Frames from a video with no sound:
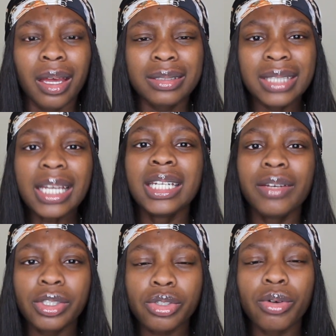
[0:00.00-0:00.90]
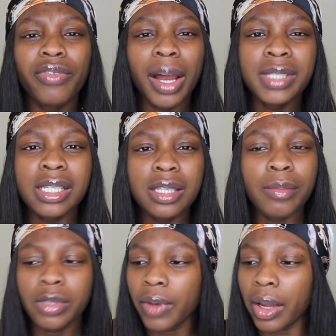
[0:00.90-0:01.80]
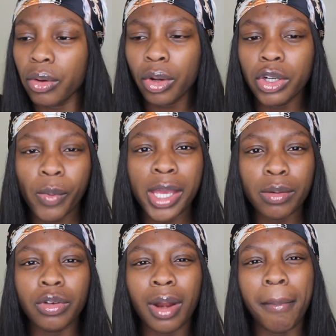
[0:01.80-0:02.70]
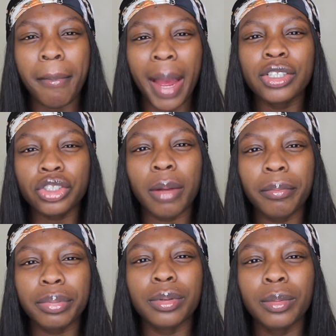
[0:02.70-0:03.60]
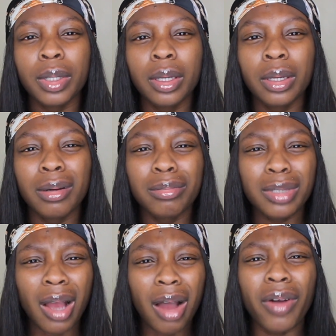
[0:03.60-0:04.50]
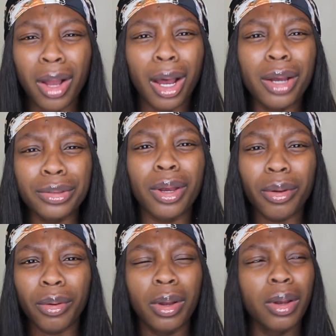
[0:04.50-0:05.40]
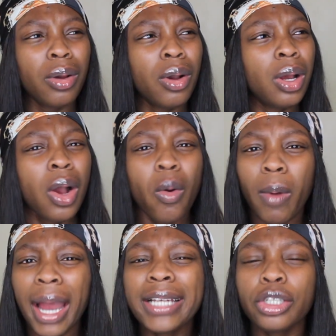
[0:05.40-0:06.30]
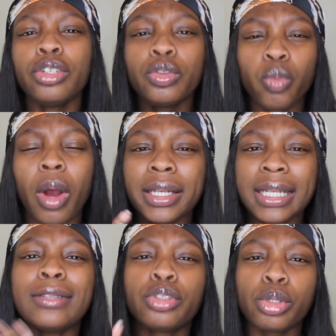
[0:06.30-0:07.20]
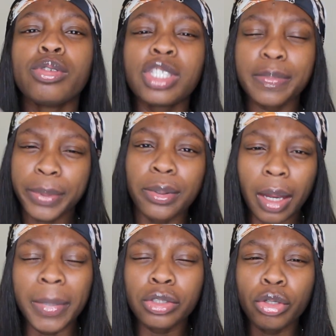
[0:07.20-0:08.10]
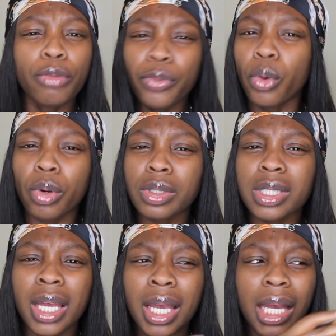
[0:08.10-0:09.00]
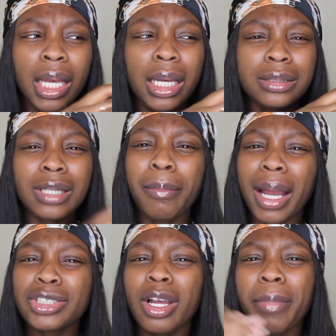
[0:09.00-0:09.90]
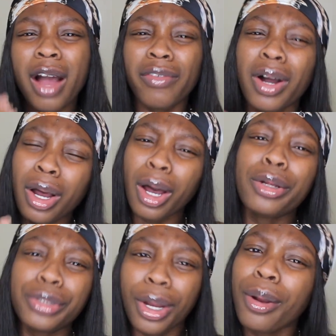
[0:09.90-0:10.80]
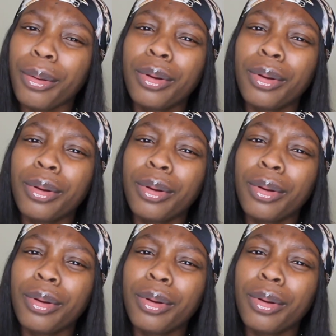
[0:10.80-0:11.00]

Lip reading: secondary school vibes in terms of like, look at the way he was trying to mash up the avocado. Why does one need two forks to mash up avocado?